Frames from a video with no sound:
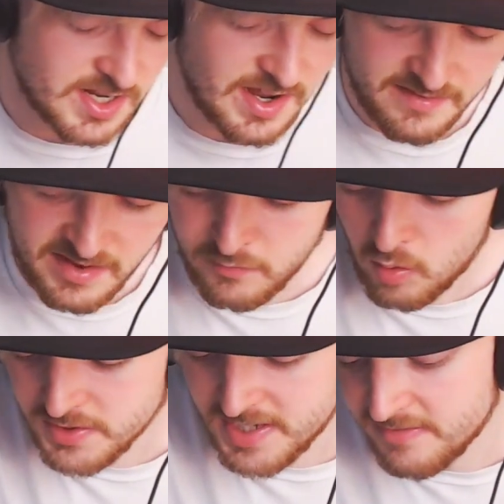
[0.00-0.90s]
I kind of
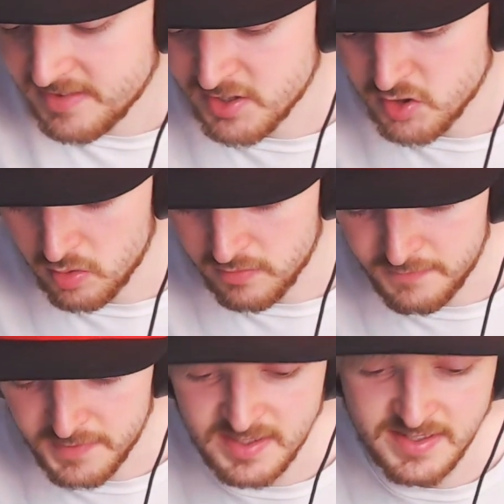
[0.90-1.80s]
always had this sort of
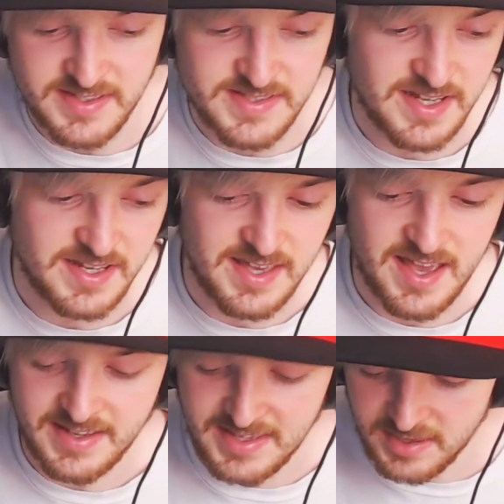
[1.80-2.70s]
feeling, it's like, yeah,
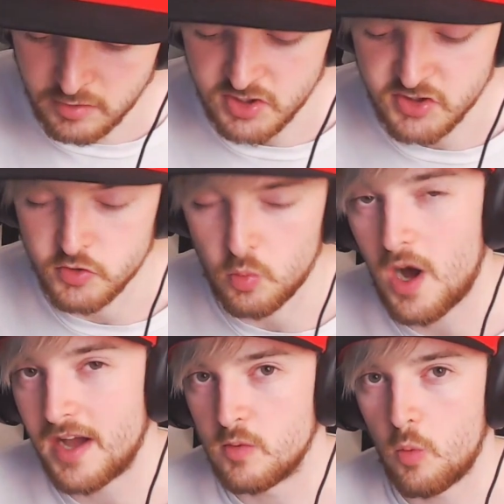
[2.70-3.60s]
I get the reasons
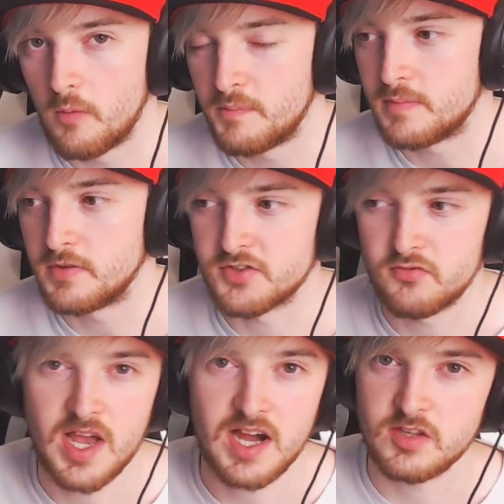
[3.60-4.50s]
why you want people to
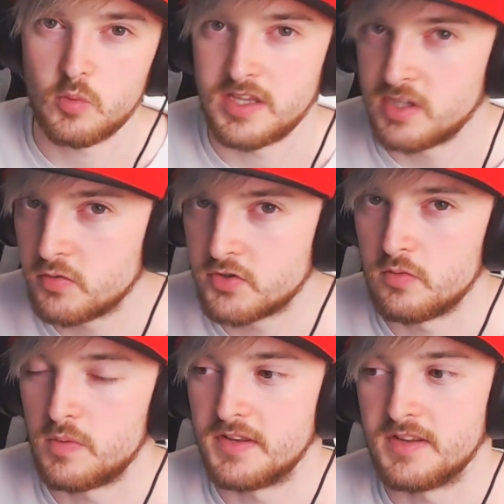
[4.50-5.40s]
react the way you
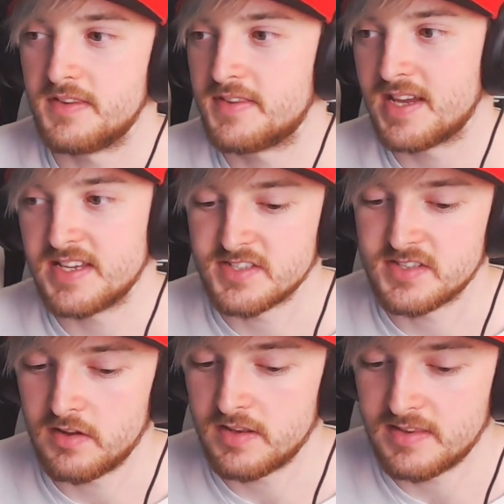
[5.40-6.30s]
do, but the thing is
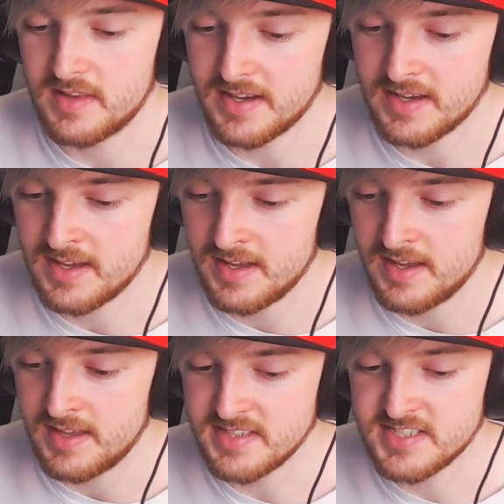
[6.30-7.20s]
that, like,
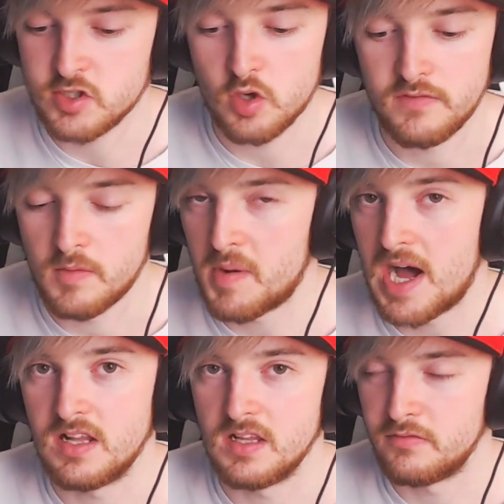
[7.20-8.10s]
this is sort of a
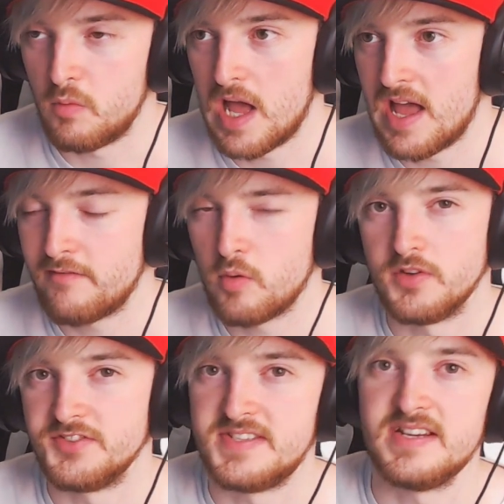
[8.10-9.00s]
battle of where
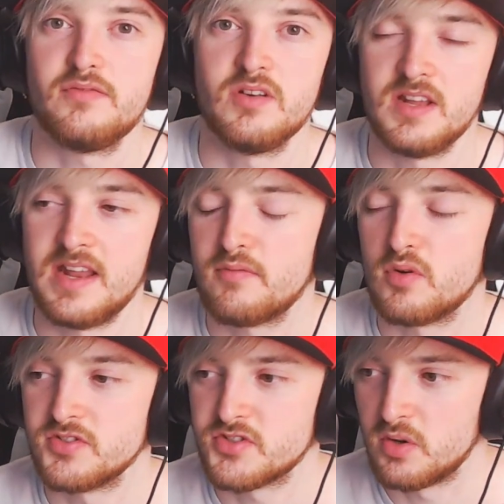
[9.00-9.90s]
everyone's different and
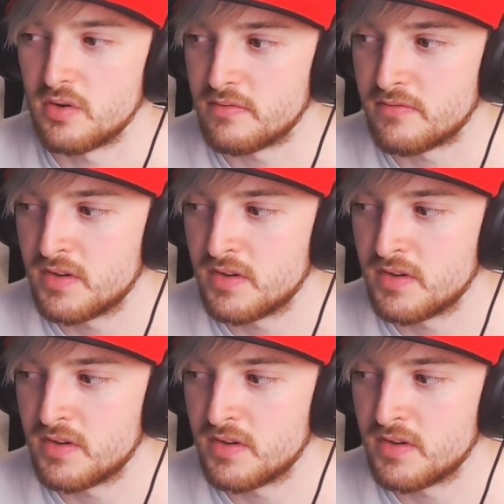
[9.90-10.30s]
everyone sort of